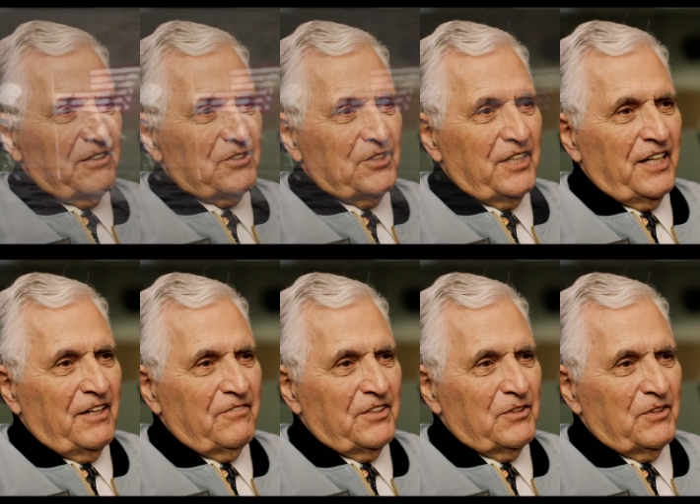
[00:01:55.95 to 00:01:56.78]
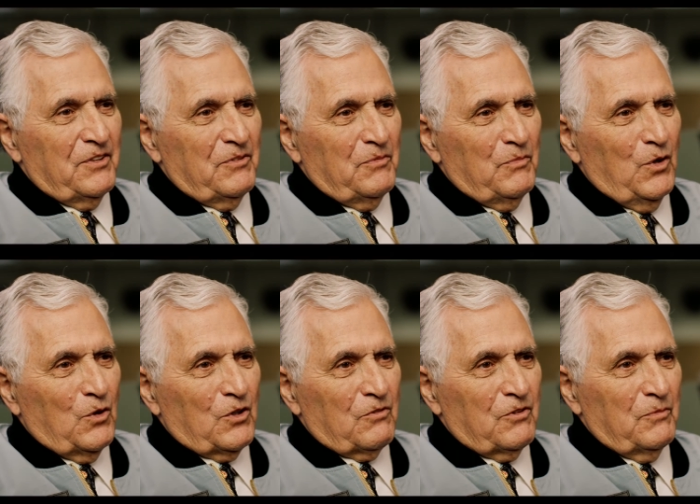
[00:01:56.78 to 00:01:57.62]
that you have in the
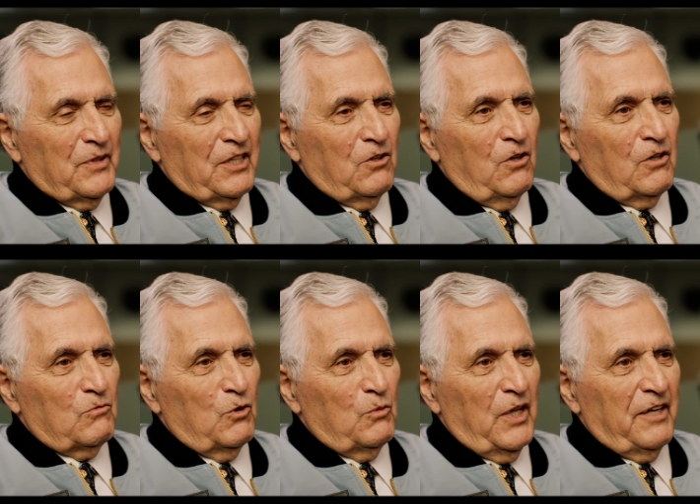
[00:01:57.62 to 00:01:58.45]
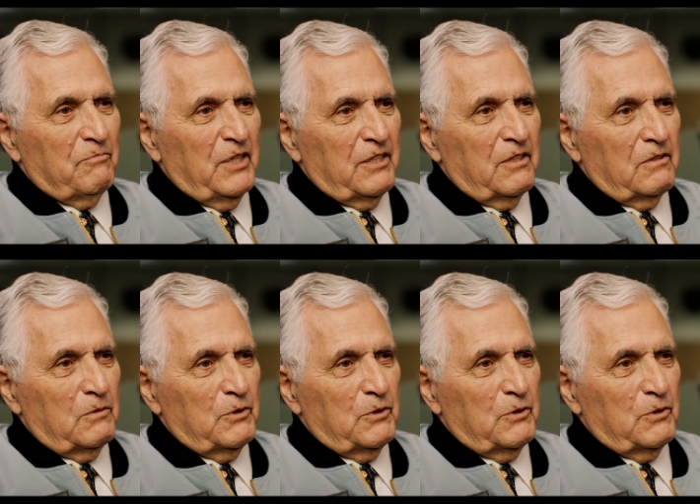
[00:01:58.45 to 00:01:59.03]
MOCR from then on will have been to the